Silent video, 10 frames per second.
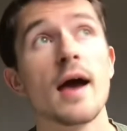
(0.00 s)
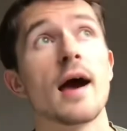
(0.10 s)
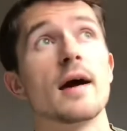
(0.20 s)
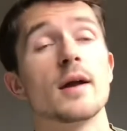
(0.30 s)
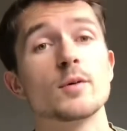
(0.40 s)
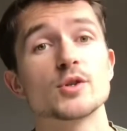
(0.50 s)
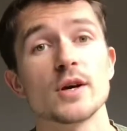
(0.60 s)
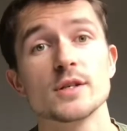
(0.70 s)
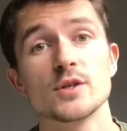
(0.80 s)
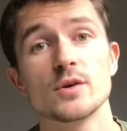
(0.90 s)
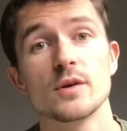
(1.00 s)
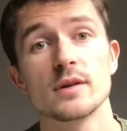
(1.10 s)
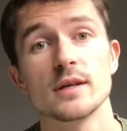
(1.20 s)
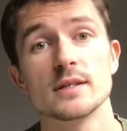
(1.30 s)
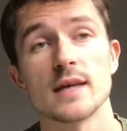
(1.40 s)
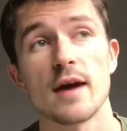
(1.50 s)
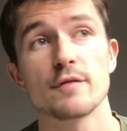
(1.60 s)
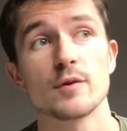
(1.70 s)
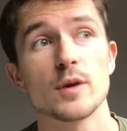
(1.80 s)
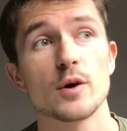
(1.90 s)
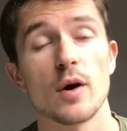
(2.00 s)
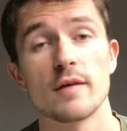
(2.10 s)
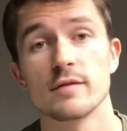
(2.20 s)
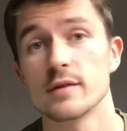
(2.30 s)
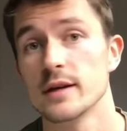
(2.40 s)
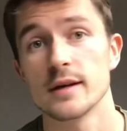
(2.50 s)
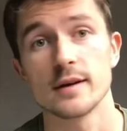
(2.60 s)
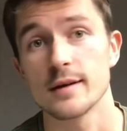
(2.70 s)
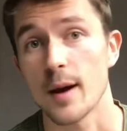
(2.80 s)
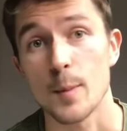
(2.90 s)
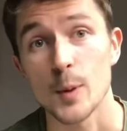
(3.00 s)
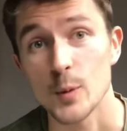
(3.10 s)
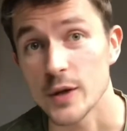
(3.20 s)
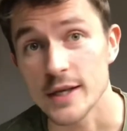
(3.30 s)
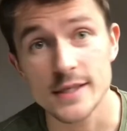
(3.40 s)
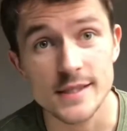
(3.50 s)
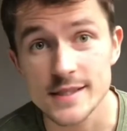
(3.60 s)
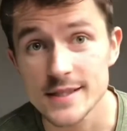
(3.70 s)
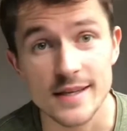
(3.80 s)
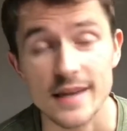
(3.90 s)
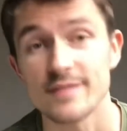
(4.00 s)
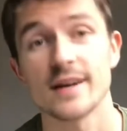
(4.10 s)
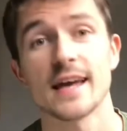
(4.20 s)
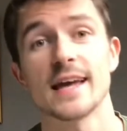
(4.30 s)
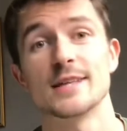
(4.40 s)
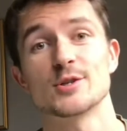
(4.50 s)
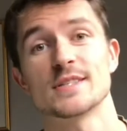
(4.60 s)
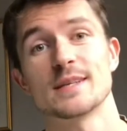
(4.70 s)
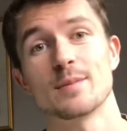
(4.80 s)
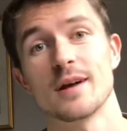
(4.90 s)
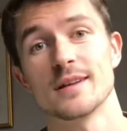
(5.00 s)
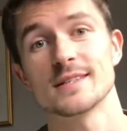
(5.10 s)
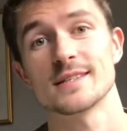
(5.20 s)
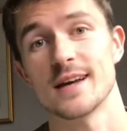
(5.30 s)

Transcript: and I will try and do these every week or every couple of weeks if I get interesting plants,